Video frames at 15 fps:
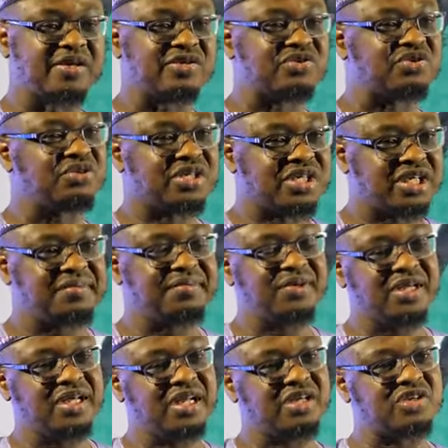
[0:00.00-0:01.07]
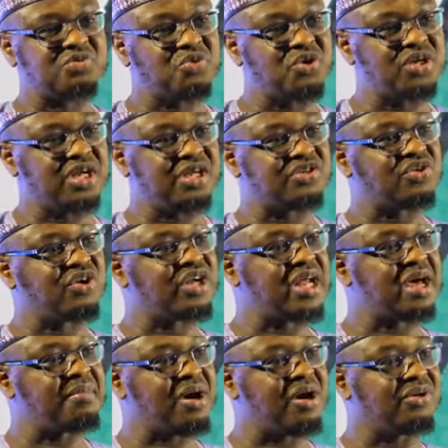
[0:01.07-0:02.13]
So triple helix model is all
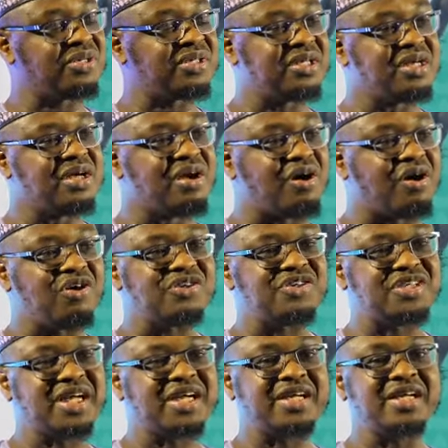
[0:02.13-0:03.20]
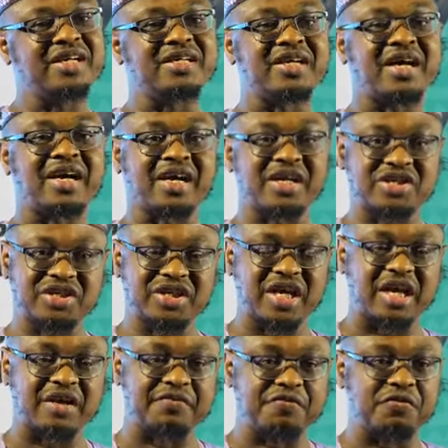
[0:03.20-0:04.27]
about constant interaction
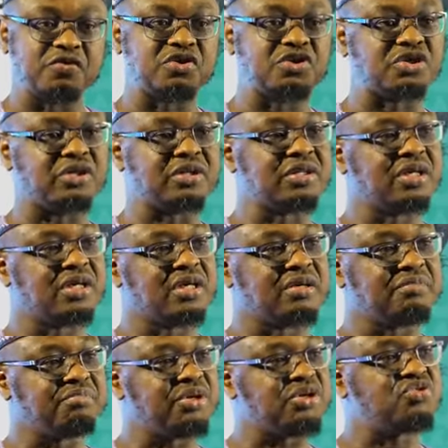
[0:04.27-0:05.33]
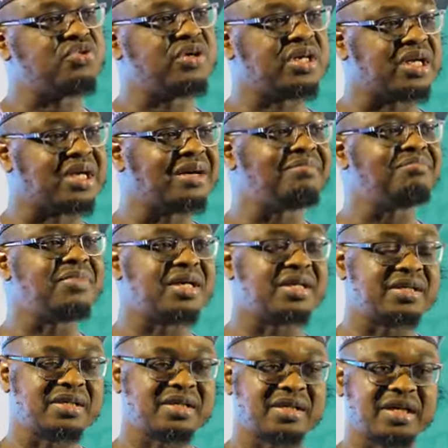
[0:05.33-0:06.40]
and fusion between
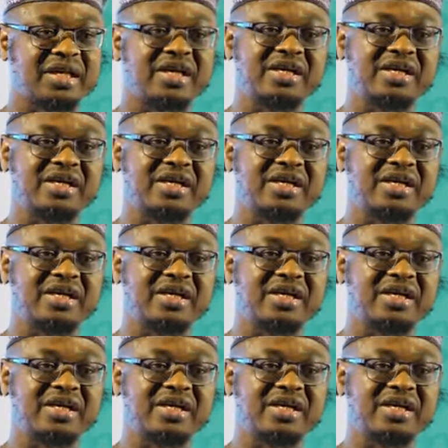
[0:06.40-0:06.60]
government,